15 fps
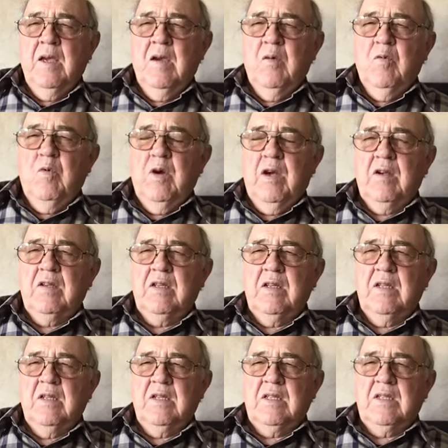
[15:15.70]
where
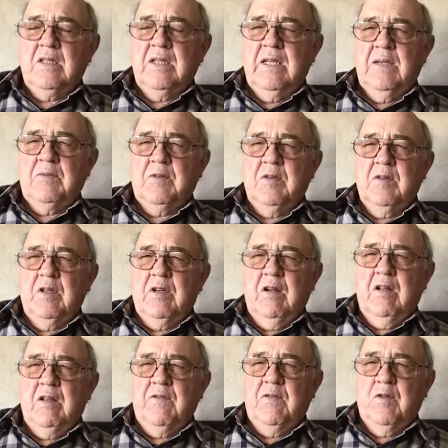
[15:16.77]
it's absolutely
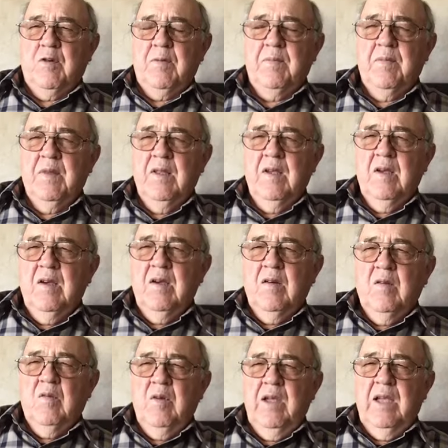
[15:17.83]
called for.
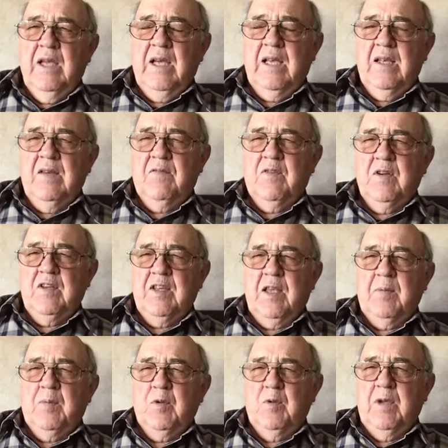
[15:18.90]
We had, for
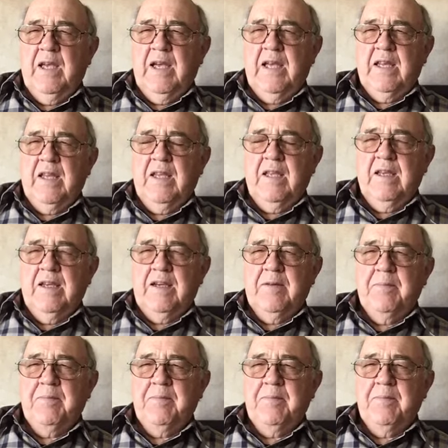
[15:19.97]
example, we had a